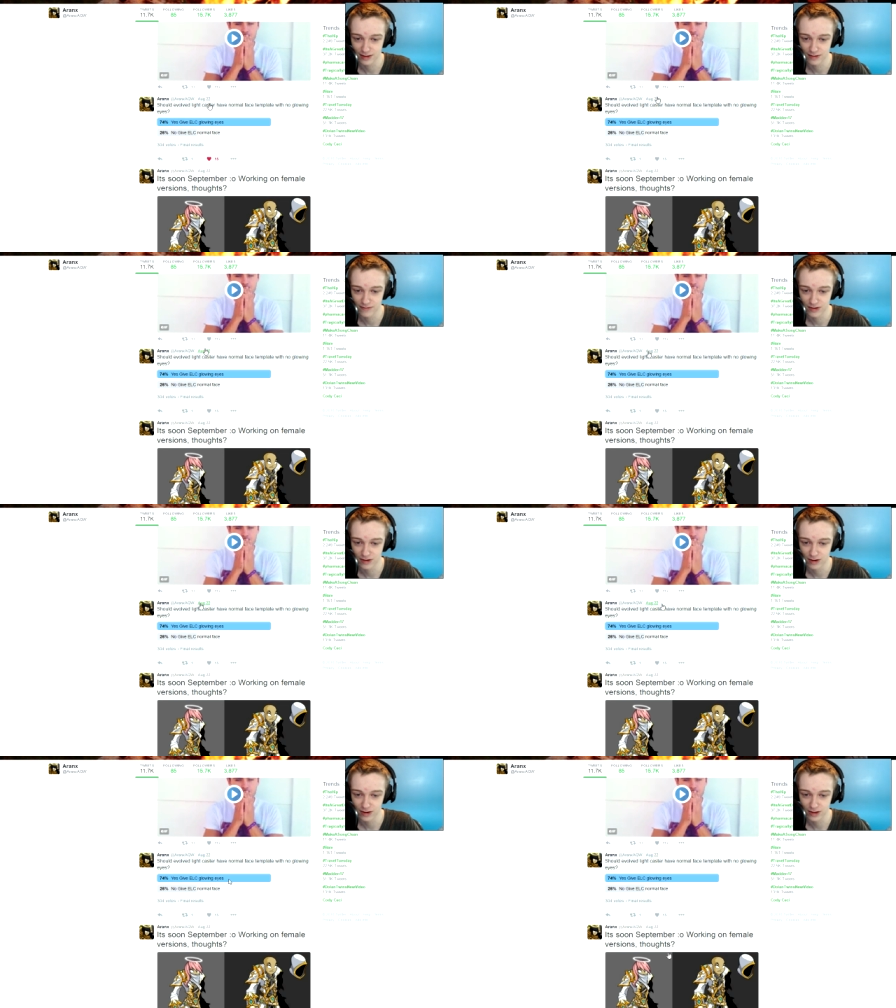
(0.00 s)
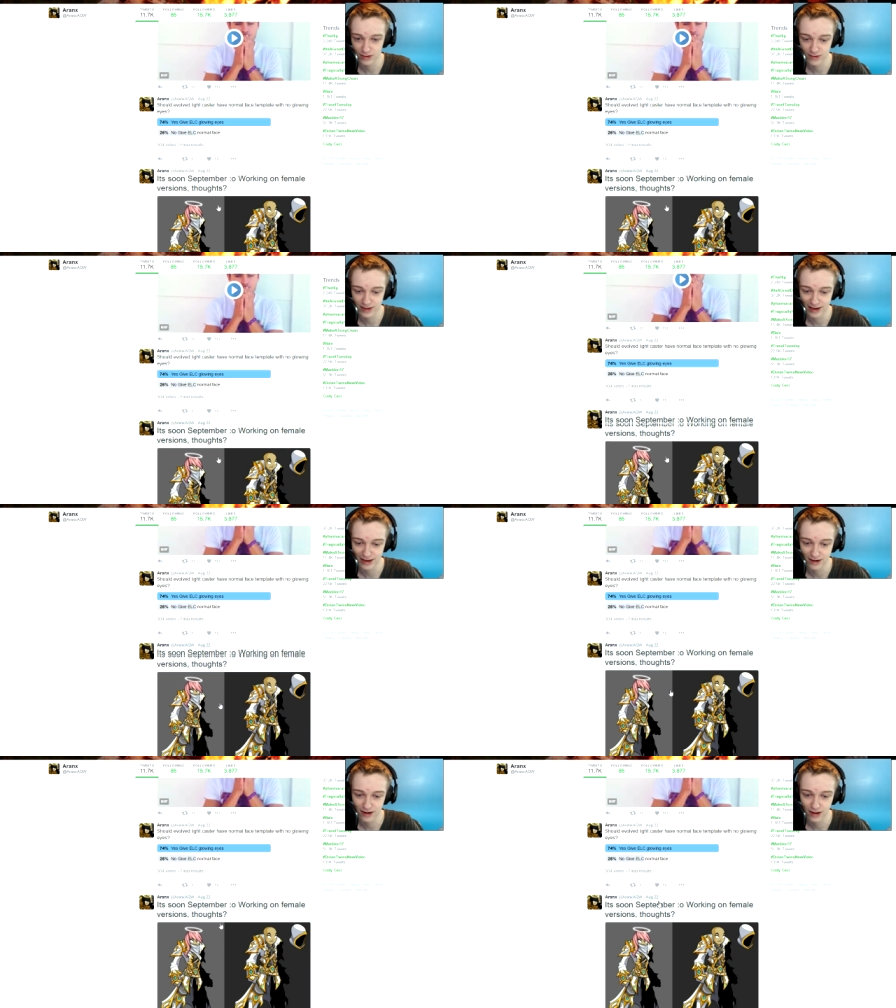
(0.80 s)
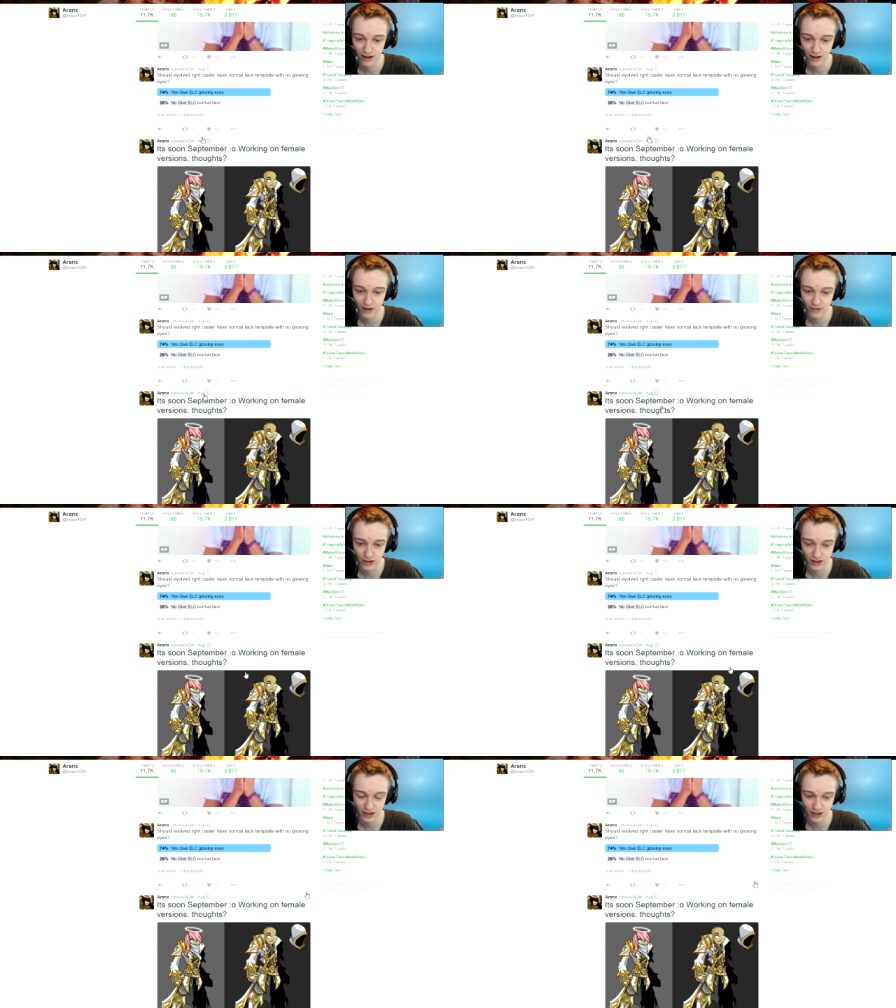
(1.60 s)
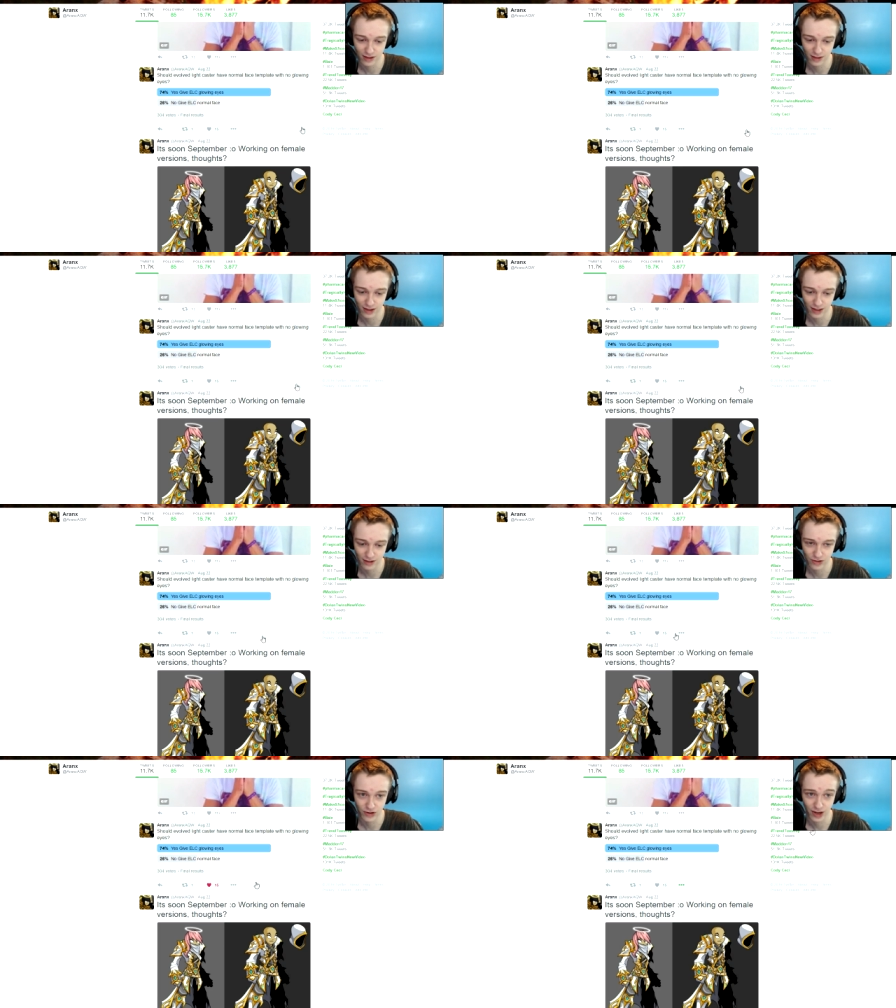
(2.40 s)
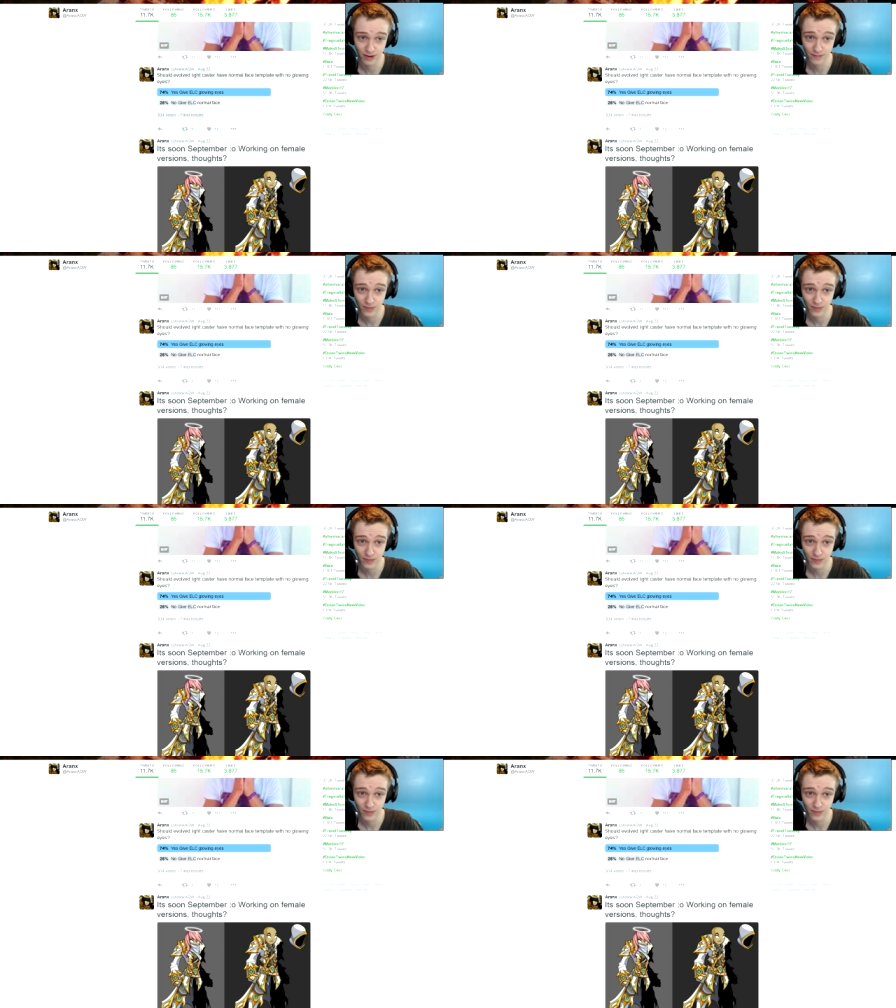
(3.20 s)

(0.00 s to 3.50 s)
of uh, August 22nd, which I think is like yesterday.